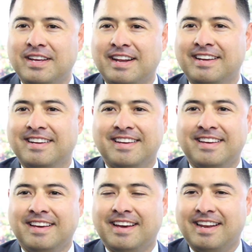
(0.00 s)
and
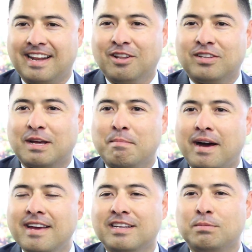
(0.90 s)
I looked at
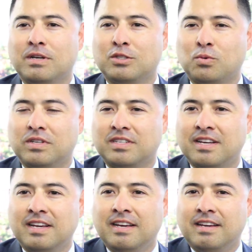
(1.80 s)
my experience, was
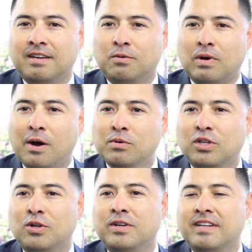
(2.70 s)
I
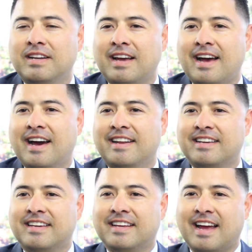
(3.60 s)
was learning how
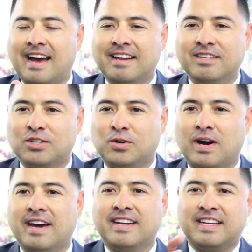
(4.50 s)
to get out of school,
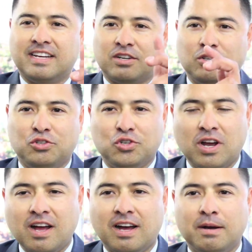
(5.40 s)
how to get a good
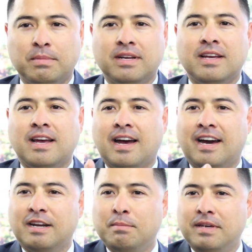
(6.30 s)
job,
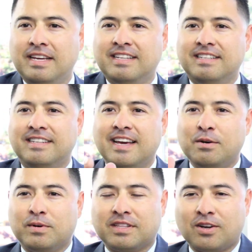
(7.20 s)
how to be in
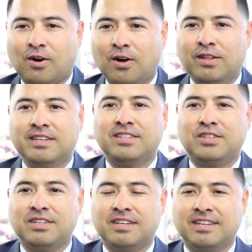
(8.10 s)
debt with
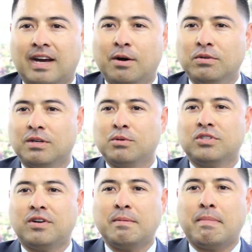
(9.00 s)
college. I was almost
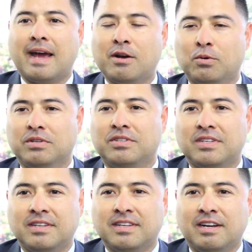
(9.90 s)
starting
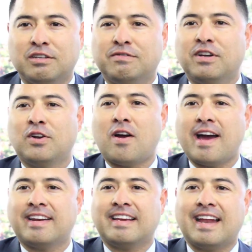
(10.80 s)
backwards. I was figuring out
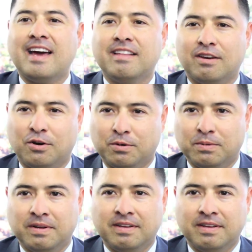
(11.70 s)
how to get out of the hole.